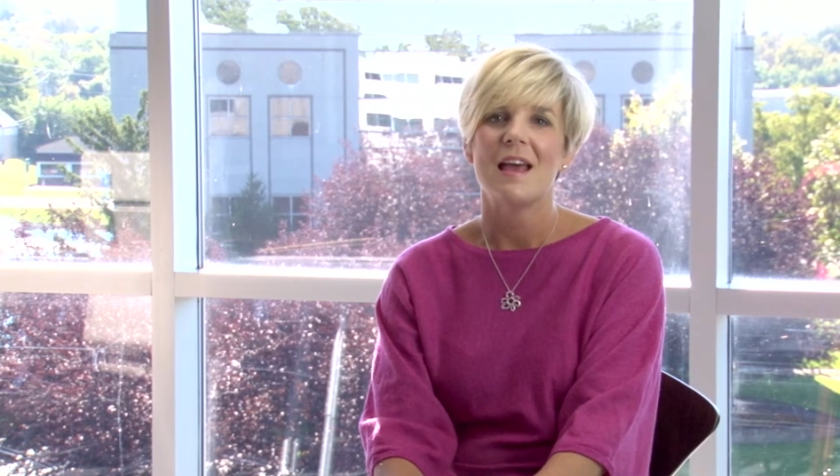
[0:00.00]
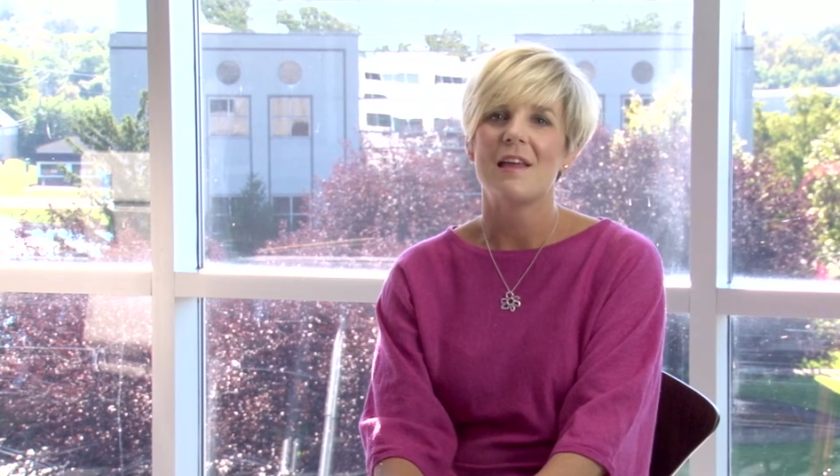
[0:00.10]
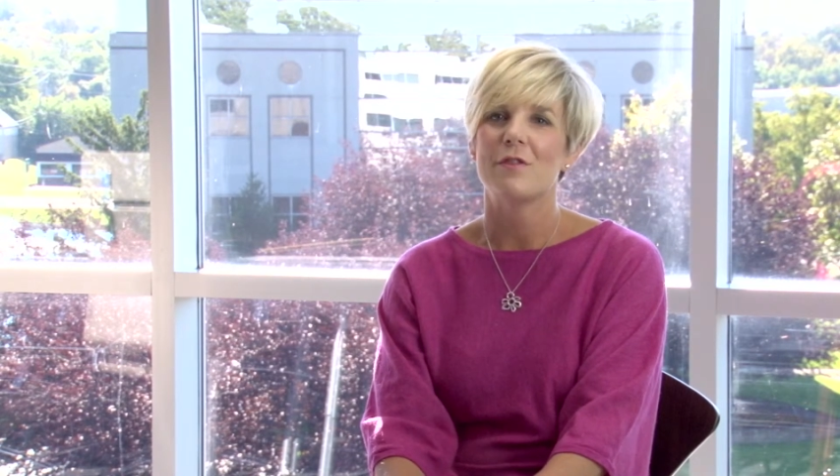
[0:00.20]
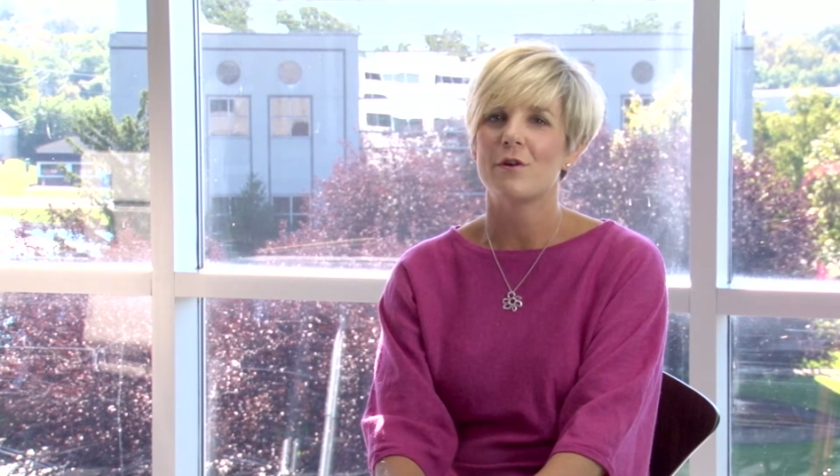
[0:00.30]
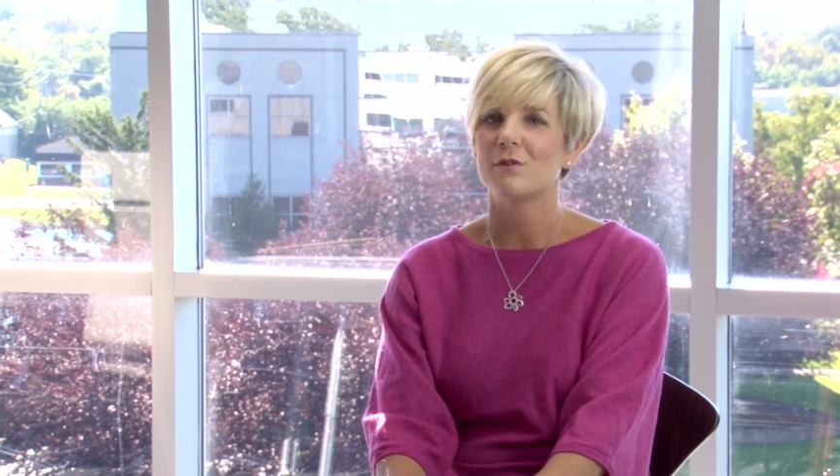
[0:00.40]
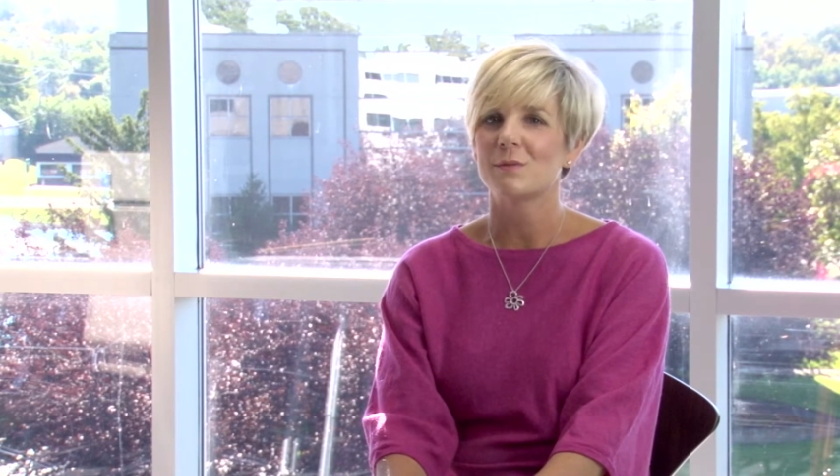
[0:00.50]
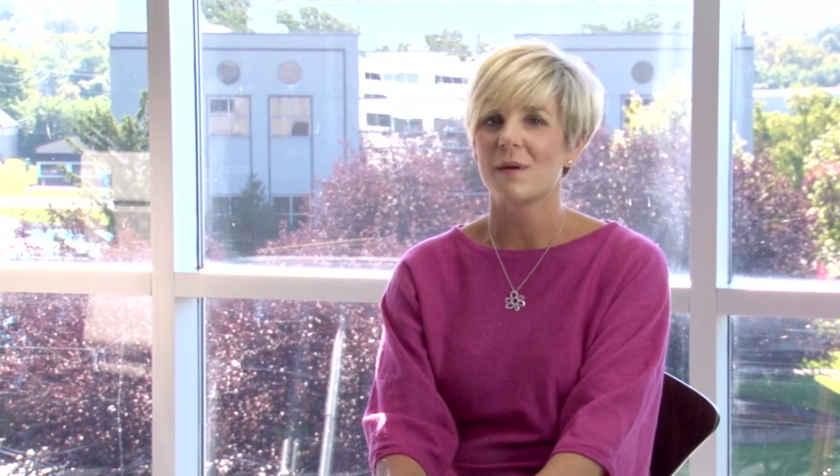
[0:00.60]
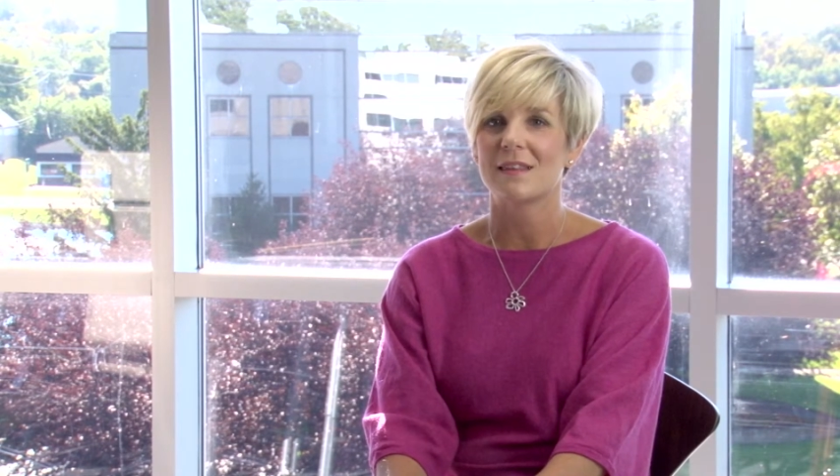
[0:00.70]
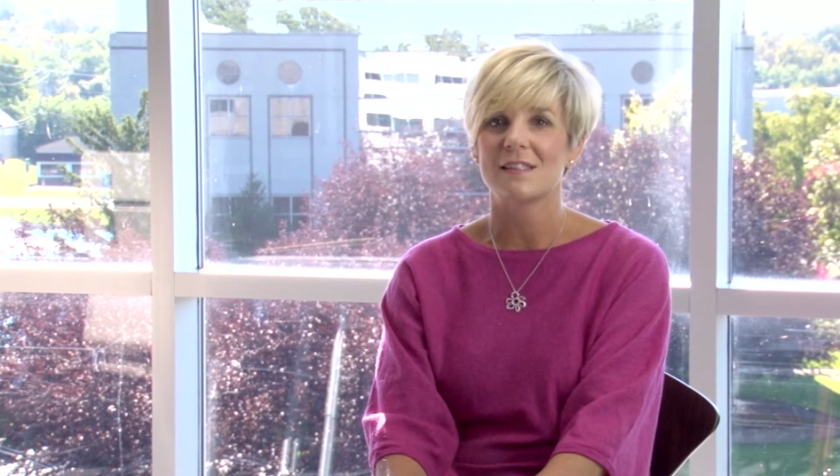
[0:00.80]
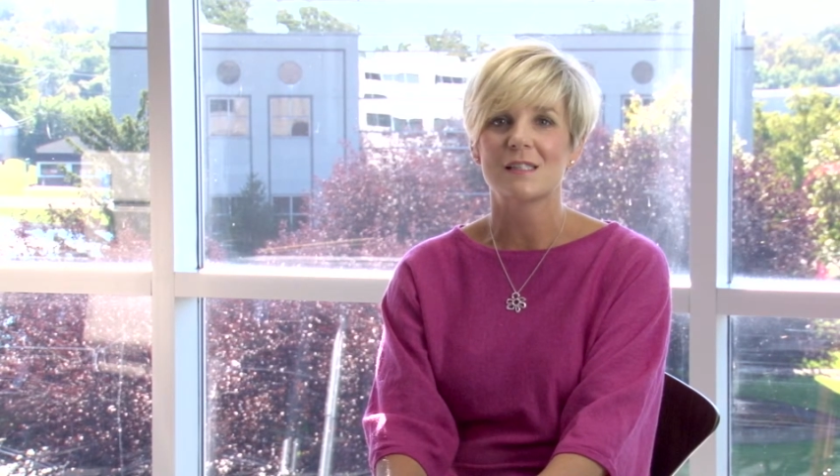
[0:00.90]
and those
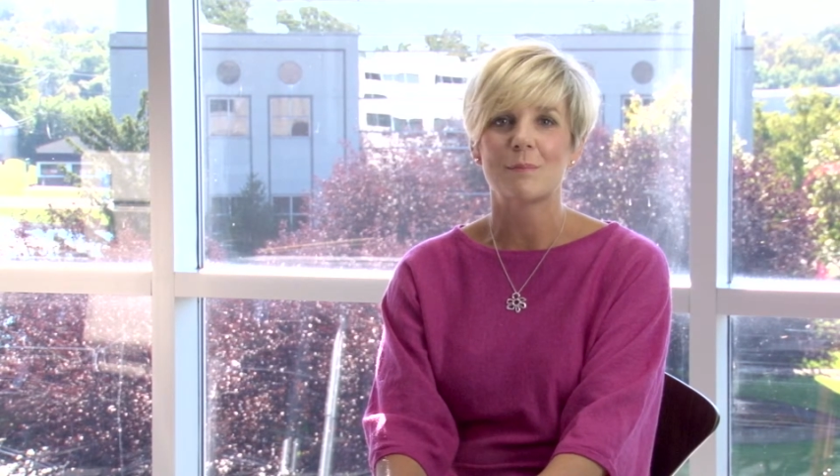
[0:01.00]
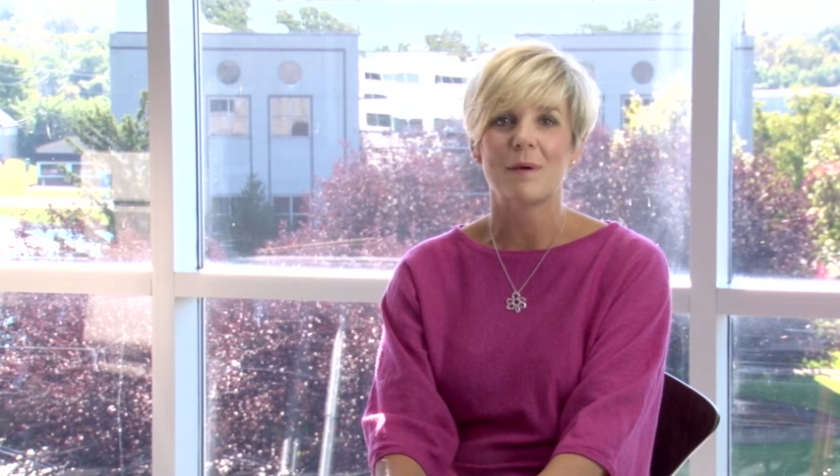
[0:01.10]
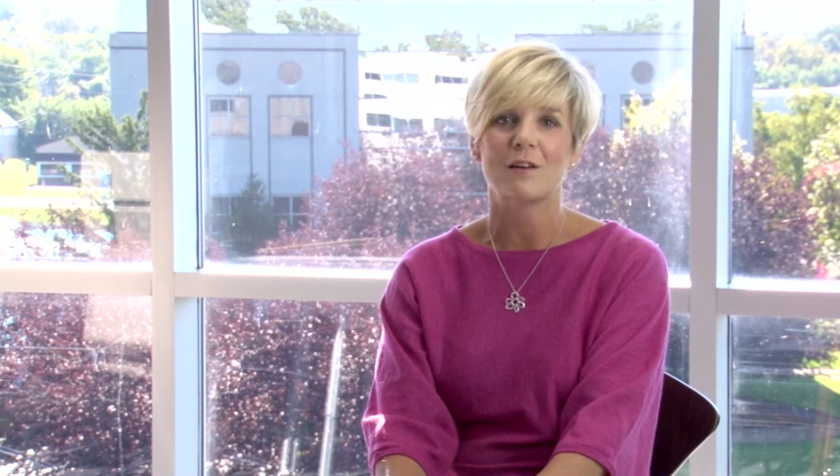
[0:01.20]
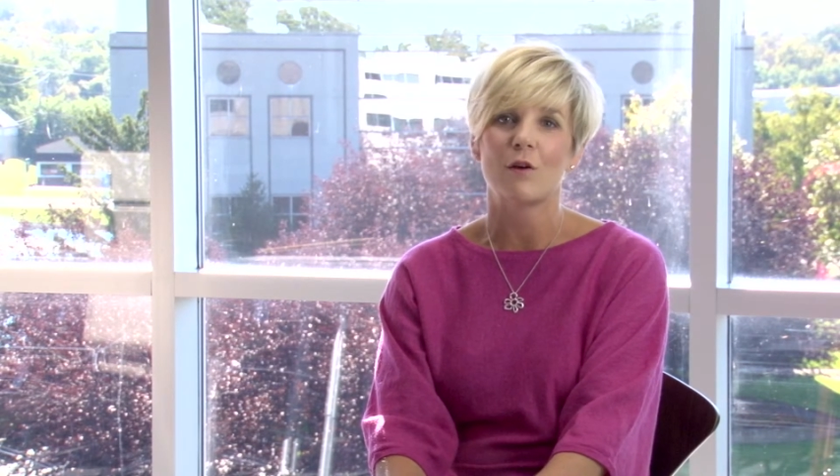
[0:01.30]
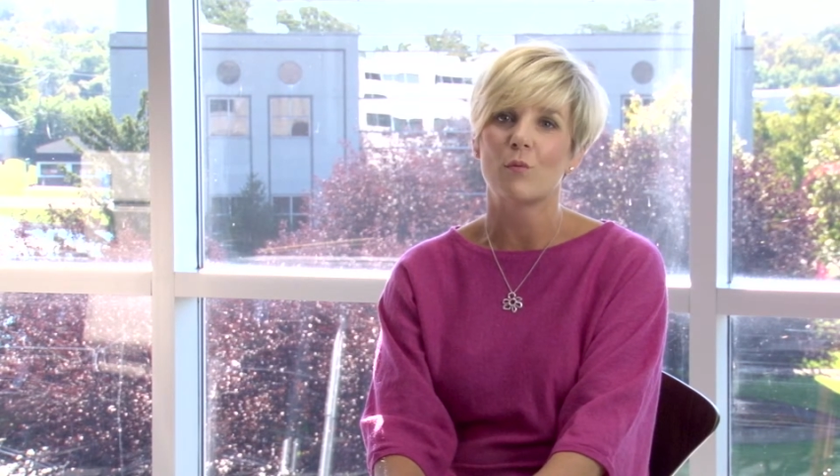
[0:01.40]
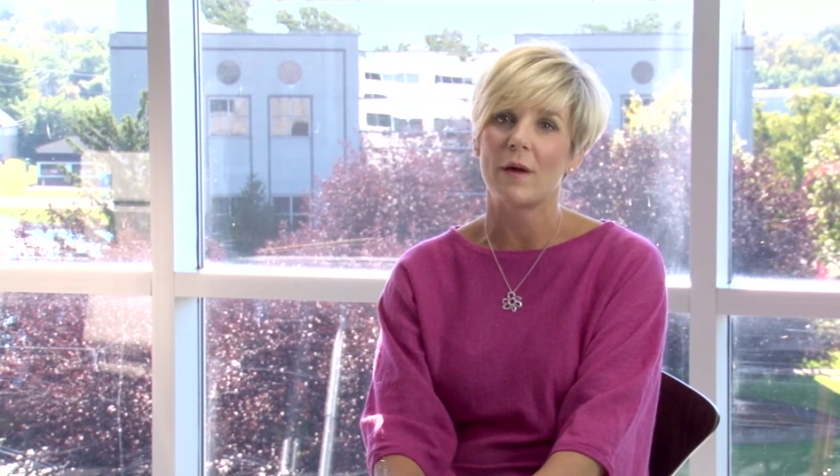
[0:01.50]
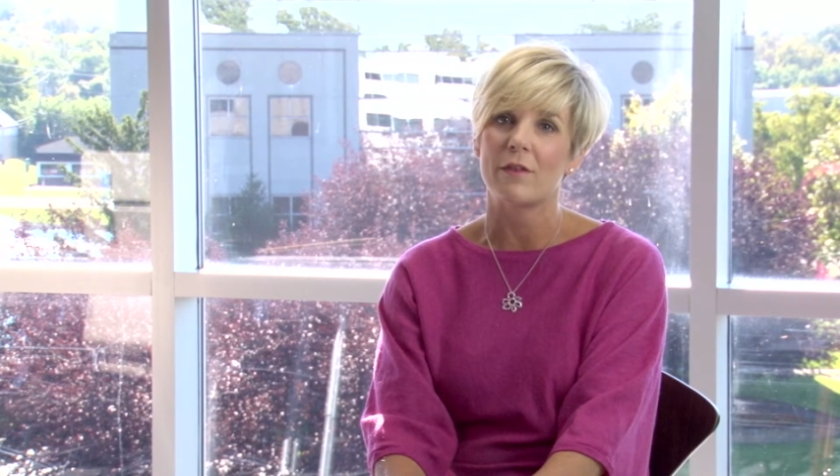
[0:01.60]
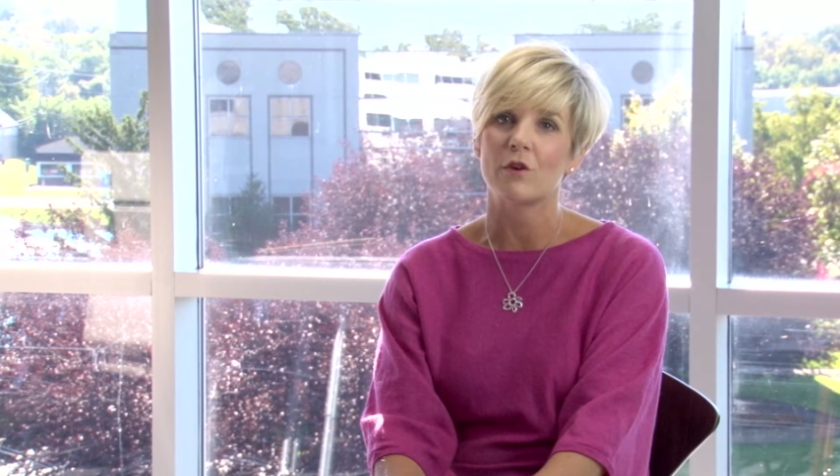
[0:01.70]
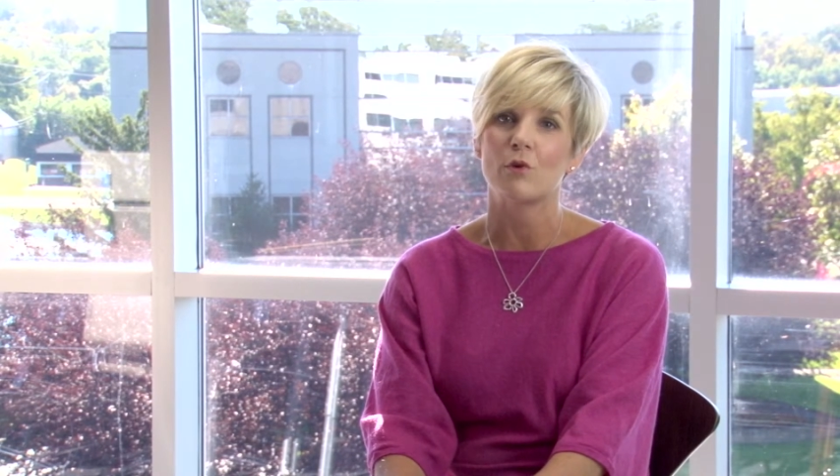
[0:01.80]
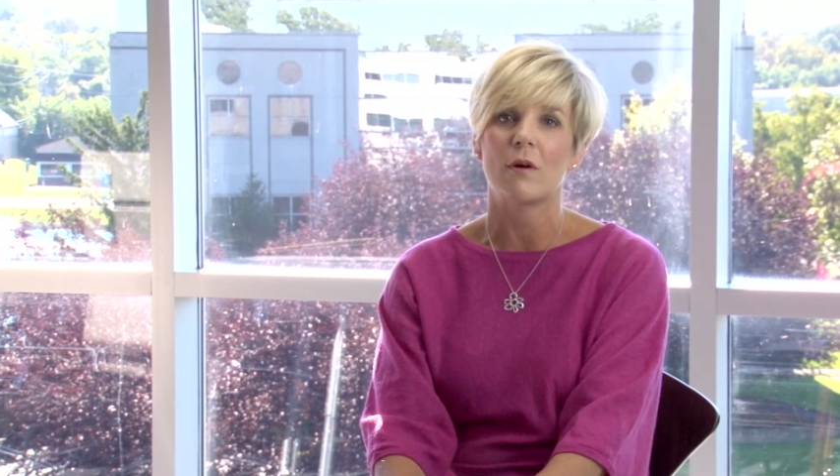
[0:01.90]
methods depend on
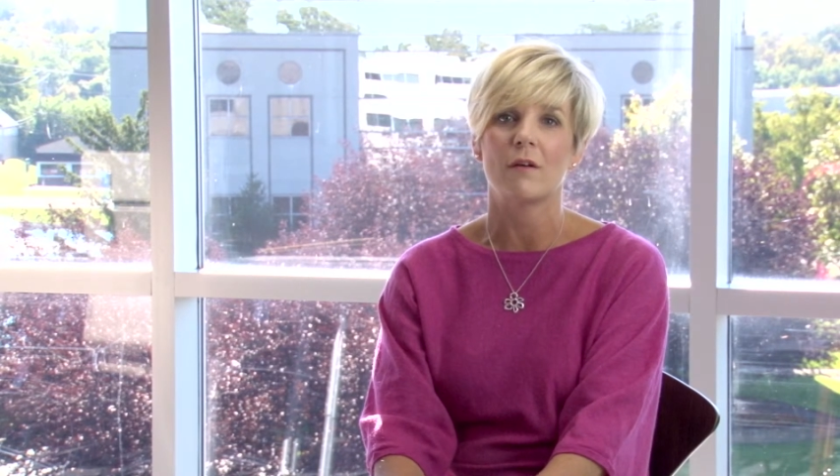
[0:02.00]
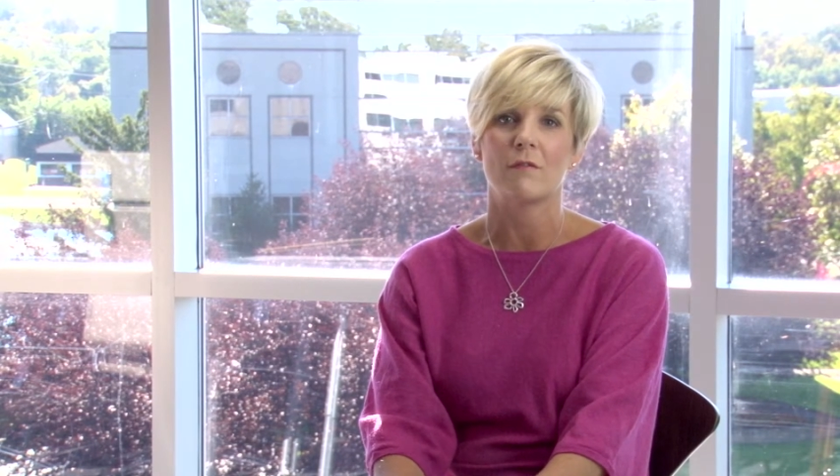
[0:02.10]
whether you are